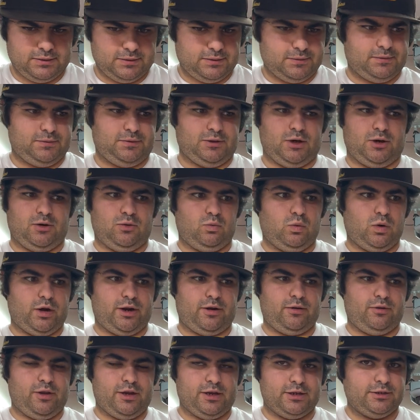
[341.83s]
you know,
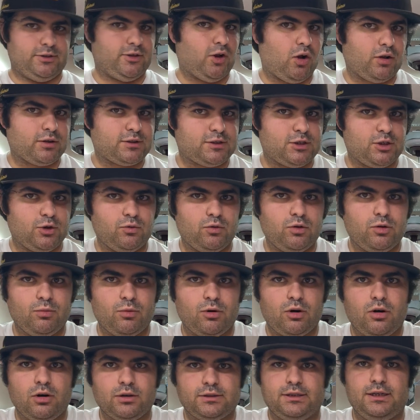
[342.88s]
what the adults in the room
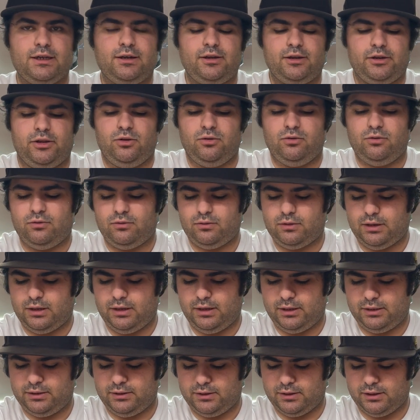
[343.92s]
are all telling you.
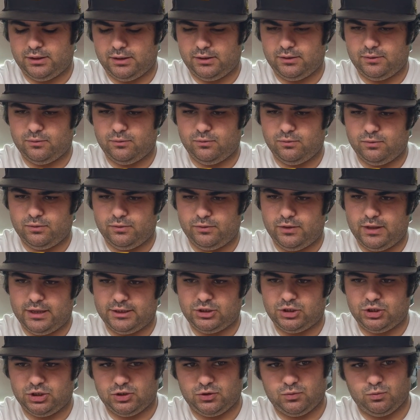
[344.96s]
And
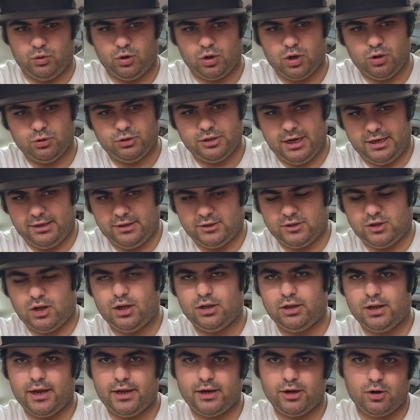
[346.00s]
that's just, well, go take this
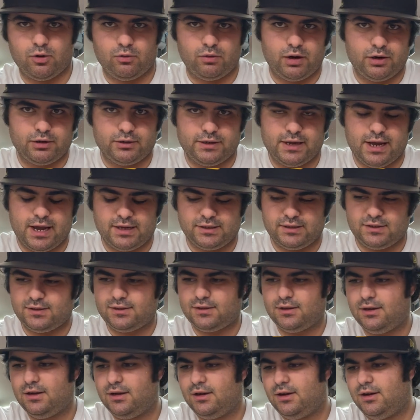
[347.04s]
online career test,
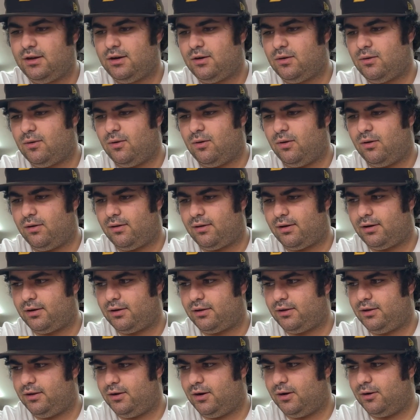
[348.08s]
or,
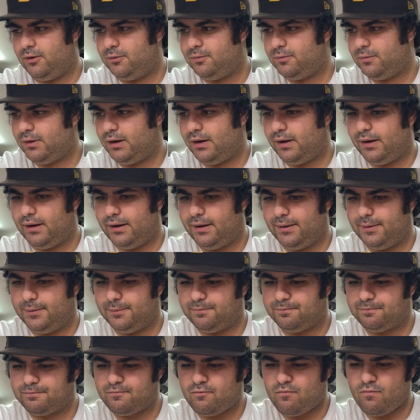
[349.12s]
you know,
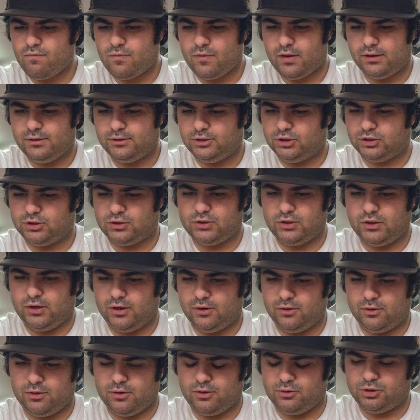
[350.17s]
just, you
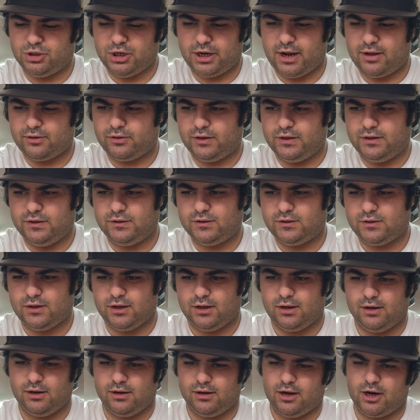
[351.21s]
know, go check out these
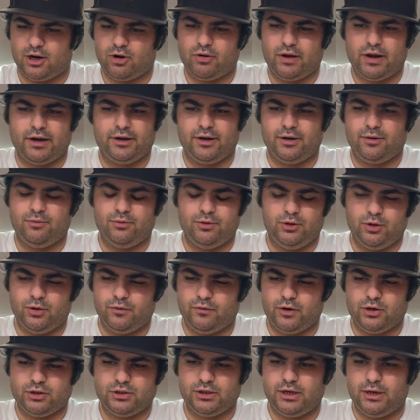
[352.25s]
accredited
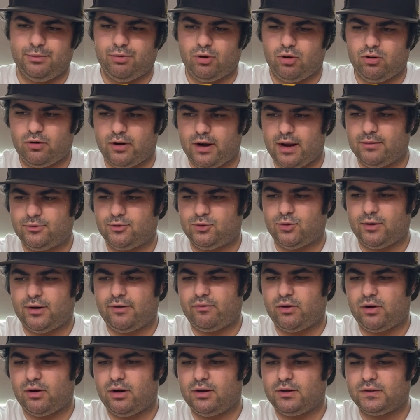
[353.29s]
university programs or
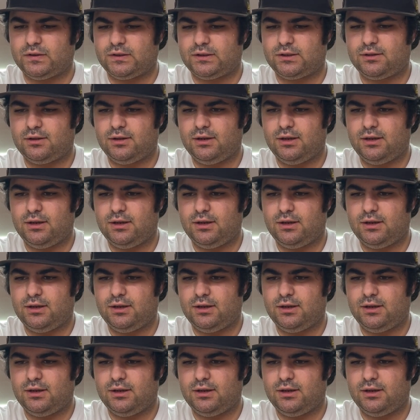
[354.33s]
whatever else.